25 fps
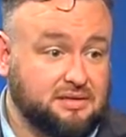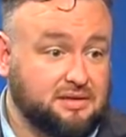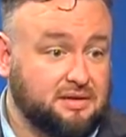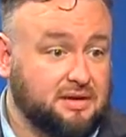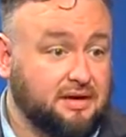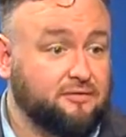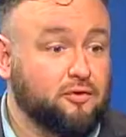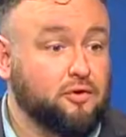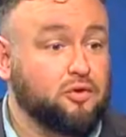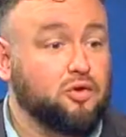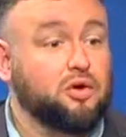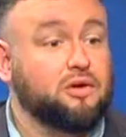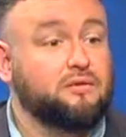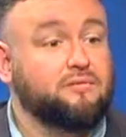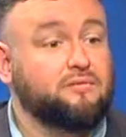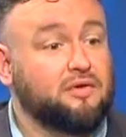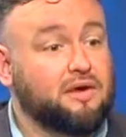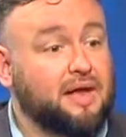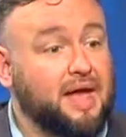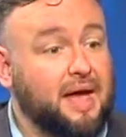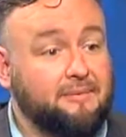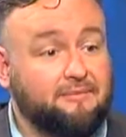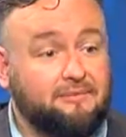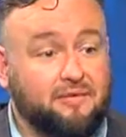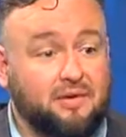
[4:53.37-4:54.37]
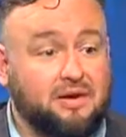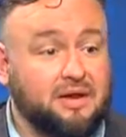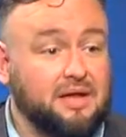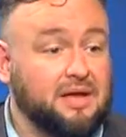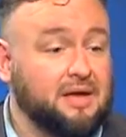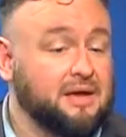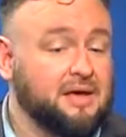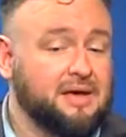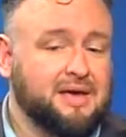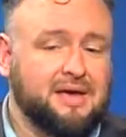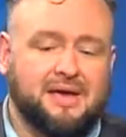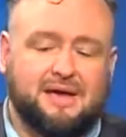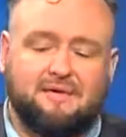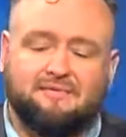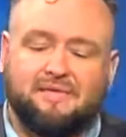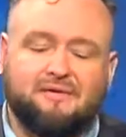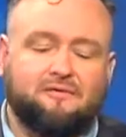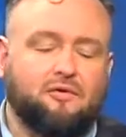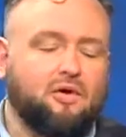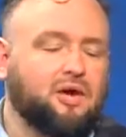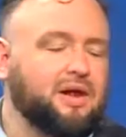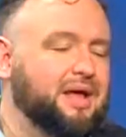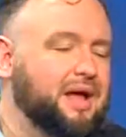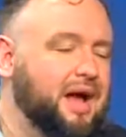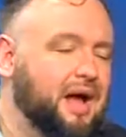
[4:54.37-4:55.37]
If they're looking for gap funding, they've
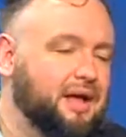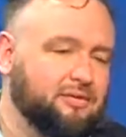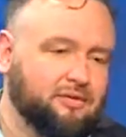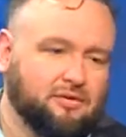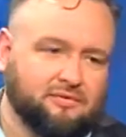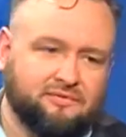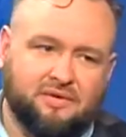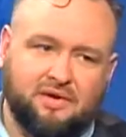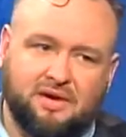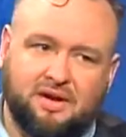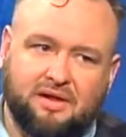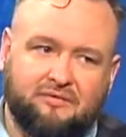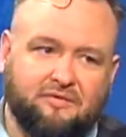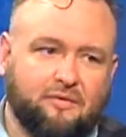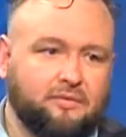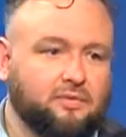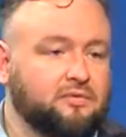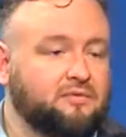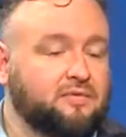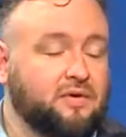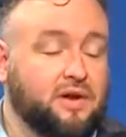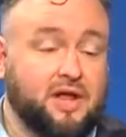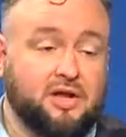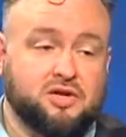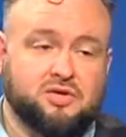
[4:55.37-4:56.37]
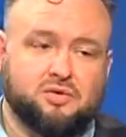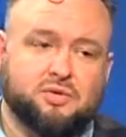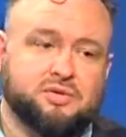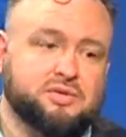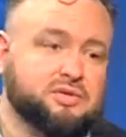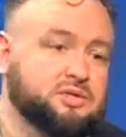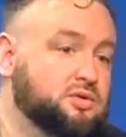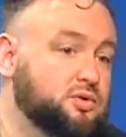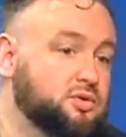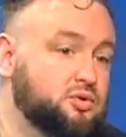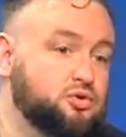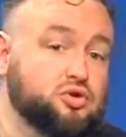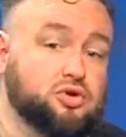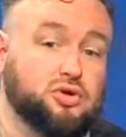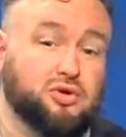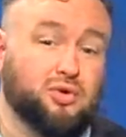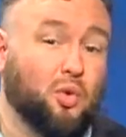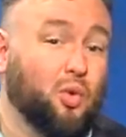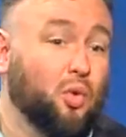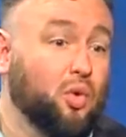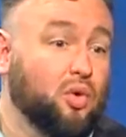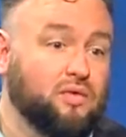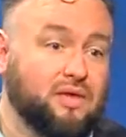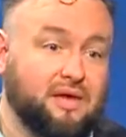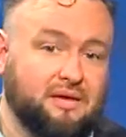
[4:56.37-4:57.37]
already gotten their funding from their financial institution,
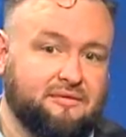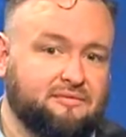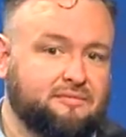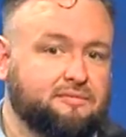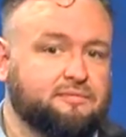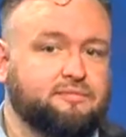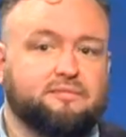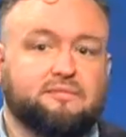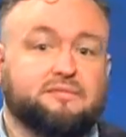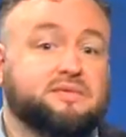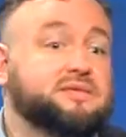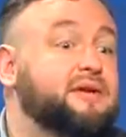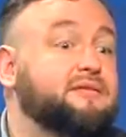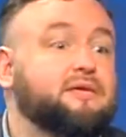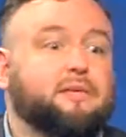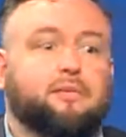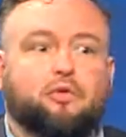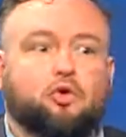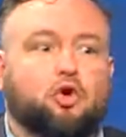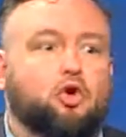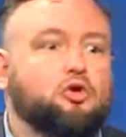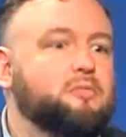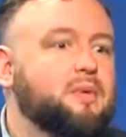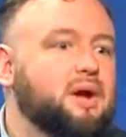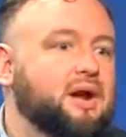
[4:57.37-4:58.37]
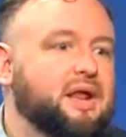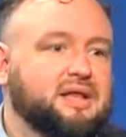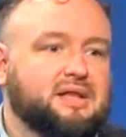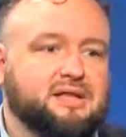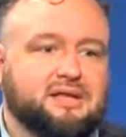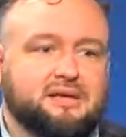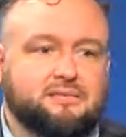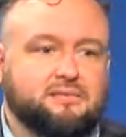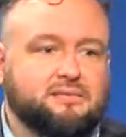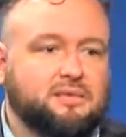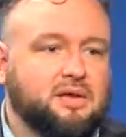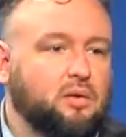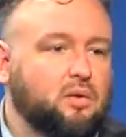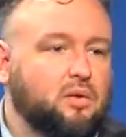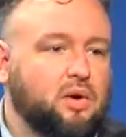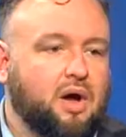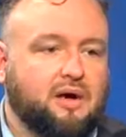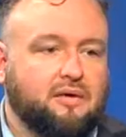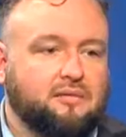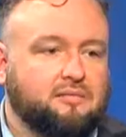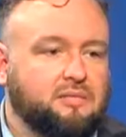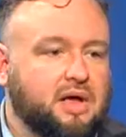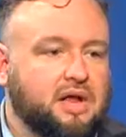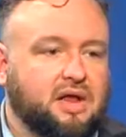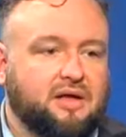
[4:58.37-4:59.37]
or they've saved up their own money to
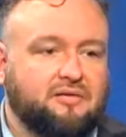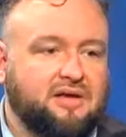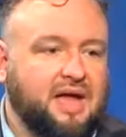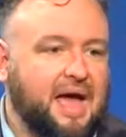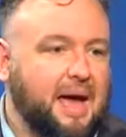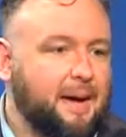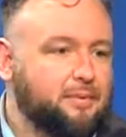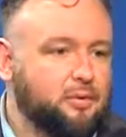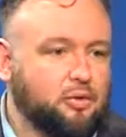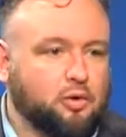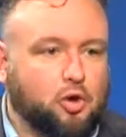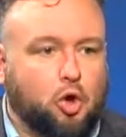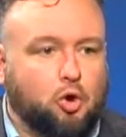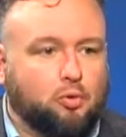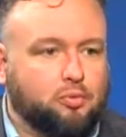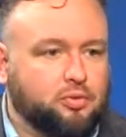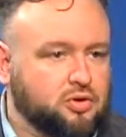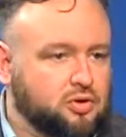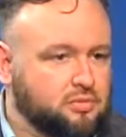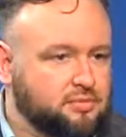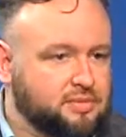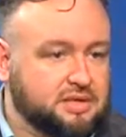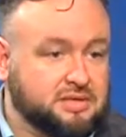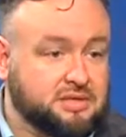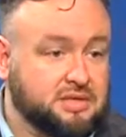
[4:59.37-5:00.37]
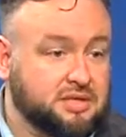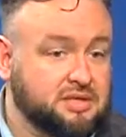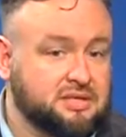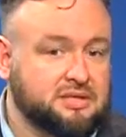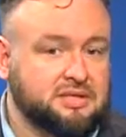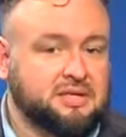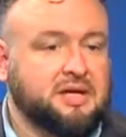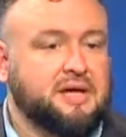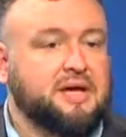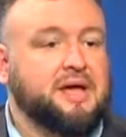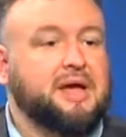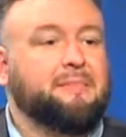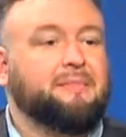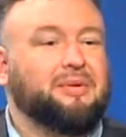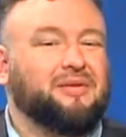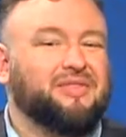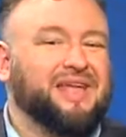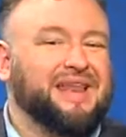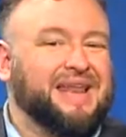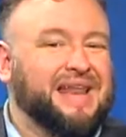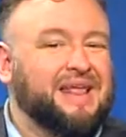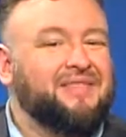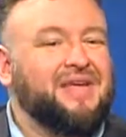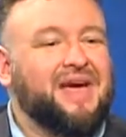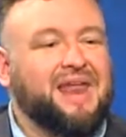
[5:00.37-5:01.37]
enough capital to open their business, but they
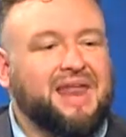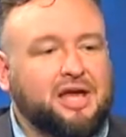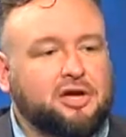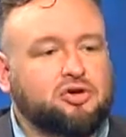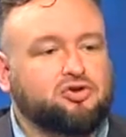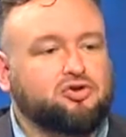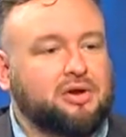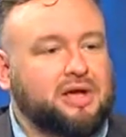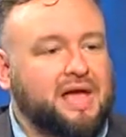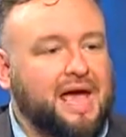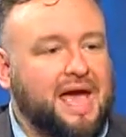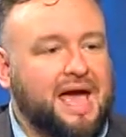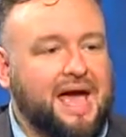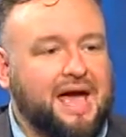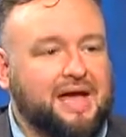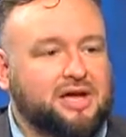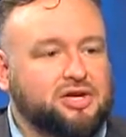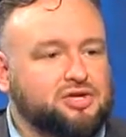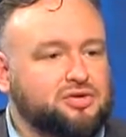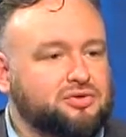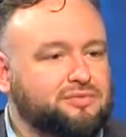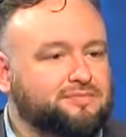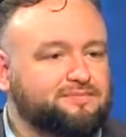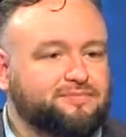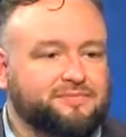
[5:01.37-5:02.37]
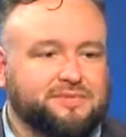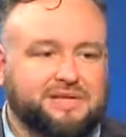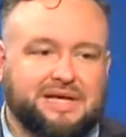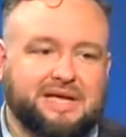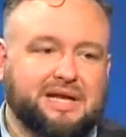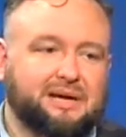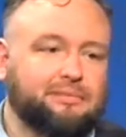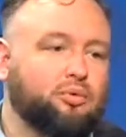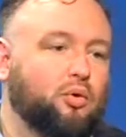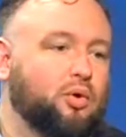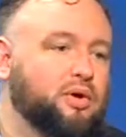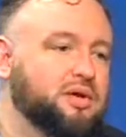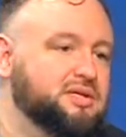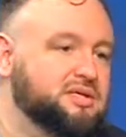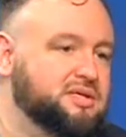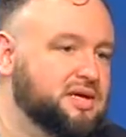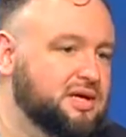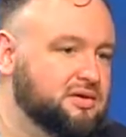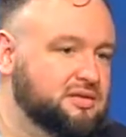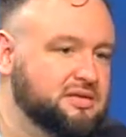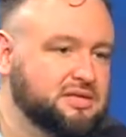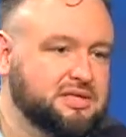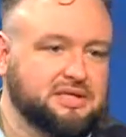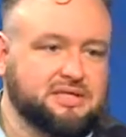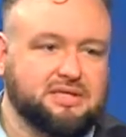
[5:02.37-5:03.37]
need that extra cash to get a point of
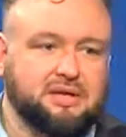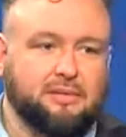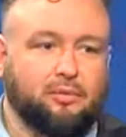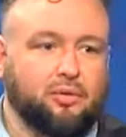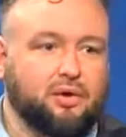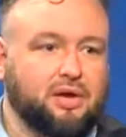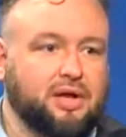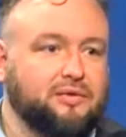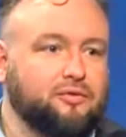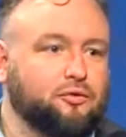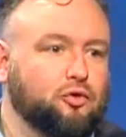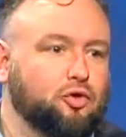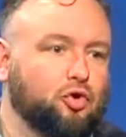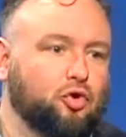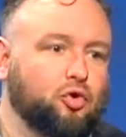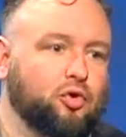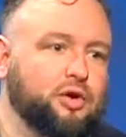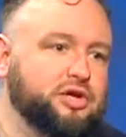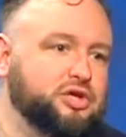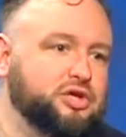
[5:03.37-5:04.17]
sale system or to get their grease